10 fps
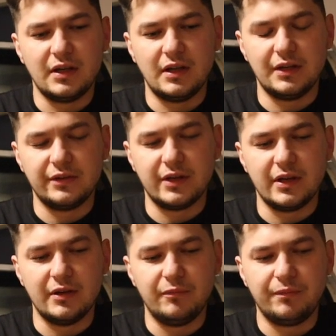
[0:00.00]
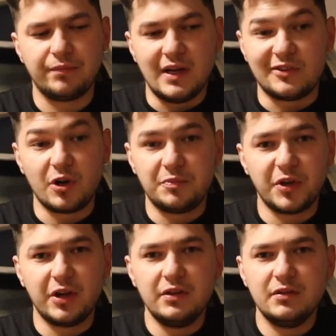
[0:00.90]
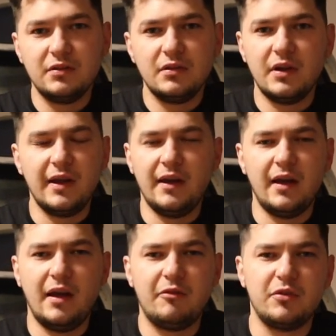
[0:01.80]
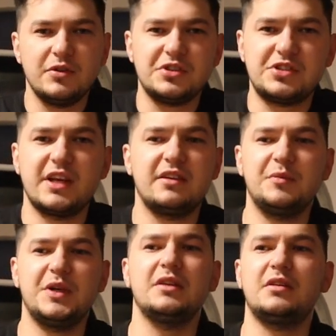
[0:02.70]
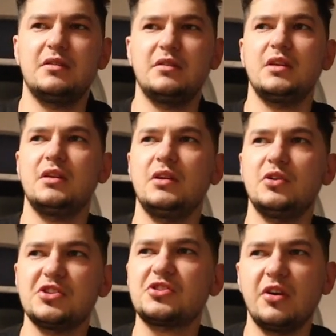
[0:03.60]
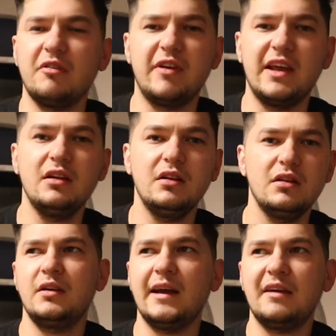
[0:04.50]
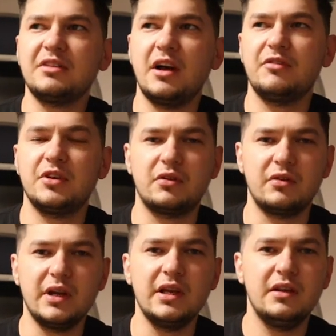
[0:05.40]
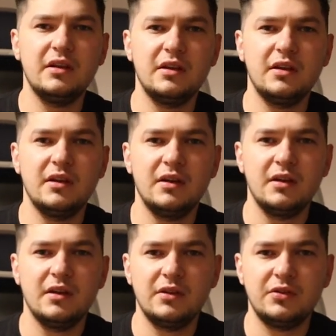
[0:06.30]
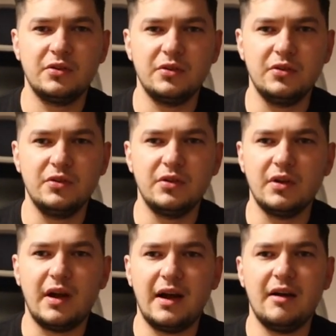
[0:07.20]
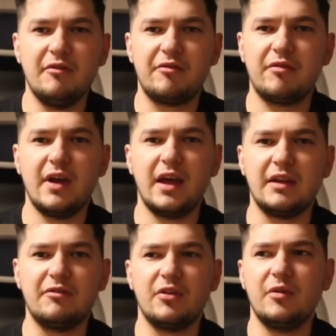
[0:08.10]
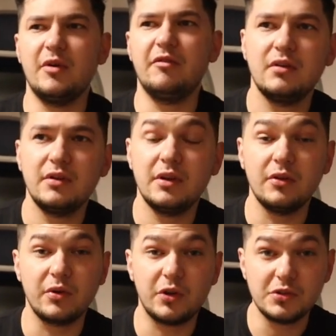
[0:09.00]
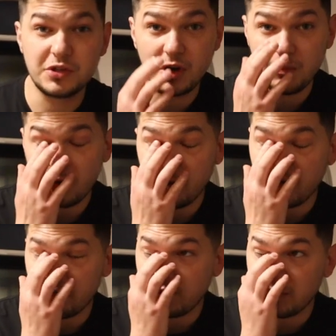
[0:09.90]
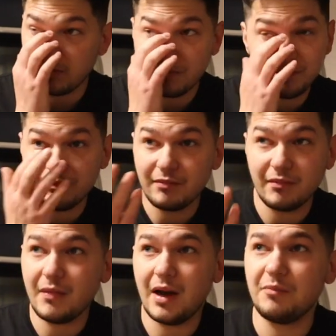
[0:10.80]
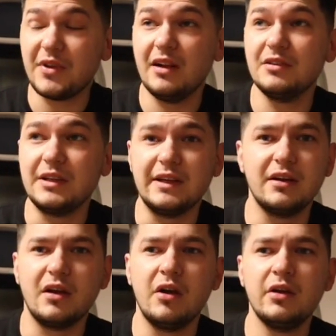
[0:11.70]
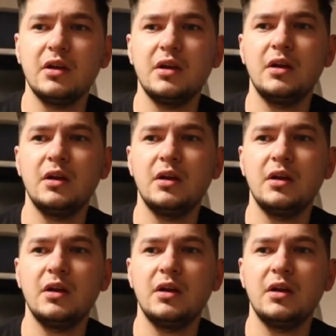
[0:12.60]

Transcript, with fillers: And um, I dropped out. Everyone just said to me that you're just going to fail. You have to have a degree to have any form of, you know, good job or whatever, I'm telling you here now